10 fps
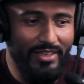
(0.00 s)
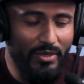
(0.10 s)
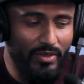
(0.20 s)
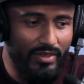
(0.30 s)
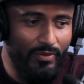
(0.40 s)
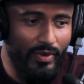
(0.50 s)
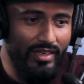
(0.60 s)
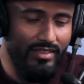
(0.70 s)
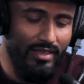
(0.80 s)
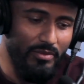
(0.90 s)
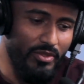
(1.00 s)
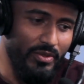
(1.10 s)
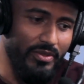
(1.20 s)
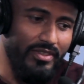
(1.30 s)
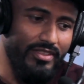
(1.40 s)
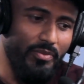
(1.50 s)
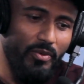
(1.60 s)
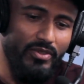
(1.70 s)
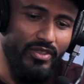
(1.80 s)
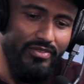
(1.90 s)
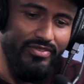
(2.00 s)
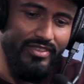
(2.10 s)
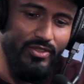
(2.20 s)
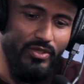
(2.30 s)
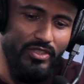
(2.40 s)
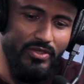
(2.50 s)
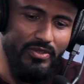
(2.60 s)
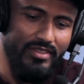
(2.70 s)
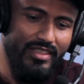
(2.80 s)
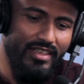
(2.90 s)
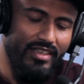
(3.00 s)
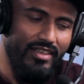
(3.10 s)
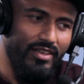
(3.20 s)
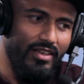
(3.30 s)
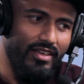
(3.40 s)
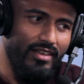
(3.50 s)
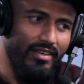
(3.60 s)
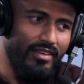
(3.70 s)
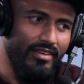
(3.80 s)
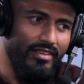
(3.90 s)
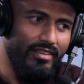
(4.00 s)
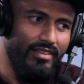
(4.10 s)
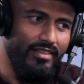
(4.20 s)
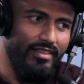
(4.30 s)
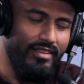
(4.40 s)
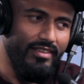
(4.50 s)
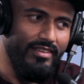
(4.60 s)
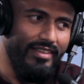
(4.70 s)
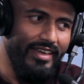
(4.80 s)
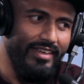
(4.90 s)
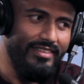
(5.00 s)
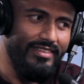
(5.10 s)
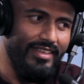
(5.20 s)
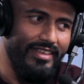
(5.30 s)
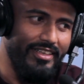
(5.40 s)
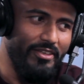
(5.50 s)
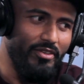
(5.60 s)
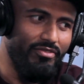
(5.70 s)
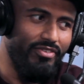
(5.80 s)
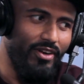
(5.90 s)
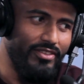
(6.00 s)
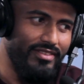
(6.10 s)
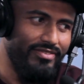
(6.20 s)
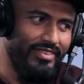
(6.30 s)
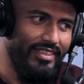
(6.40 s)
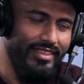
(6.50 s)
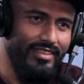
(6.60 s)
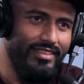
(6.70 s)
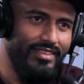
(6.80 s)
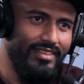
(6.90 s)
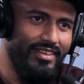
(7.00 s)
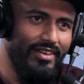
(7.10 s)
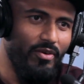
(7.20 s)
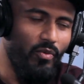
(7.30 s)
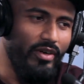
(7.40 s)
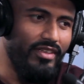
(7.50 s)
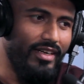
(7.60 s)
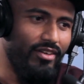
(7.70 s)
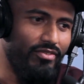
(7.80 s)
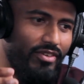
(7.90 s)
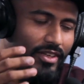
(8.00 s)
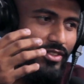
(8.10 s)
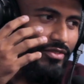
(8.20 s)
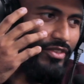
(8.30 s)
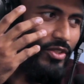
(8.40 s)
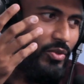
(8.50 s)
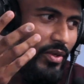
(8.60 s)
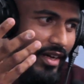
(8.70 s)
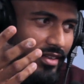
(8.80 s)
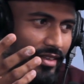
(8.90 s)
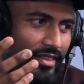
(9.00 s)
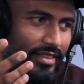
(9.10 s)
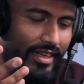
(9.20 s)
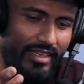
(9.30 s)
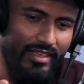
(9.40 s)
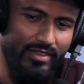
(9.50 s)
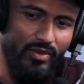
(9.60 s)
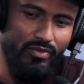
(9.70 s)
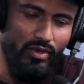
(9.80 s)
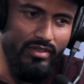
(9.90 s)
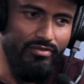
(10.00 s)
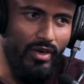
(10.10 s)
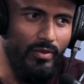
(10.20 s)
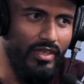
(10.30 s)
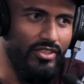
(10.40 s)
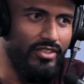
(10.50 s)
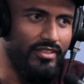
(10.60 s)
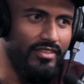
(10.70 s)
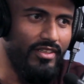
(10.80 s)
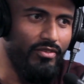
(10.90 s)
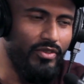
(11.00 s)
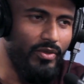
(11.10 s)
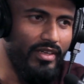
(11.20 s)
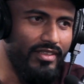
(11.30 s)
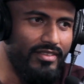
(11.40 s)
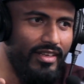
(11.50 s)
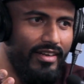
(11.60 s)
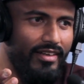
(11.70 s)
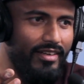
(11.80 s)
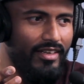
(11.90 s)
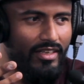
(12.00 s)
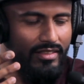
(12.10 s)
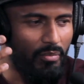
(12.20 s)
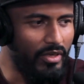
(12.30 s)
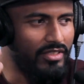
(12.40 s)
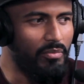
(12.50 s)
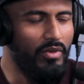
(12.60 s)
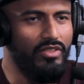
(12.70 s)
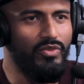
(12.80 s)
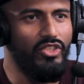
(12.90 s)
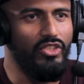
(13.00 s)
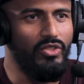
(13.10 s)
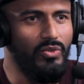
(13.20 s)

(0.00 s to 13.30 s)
when it comes to sports of jiu-jitsu, the thing is philosophy here. What kind of philosophy you handle it, Yani, for the foundation of your understanding, the principles which you use?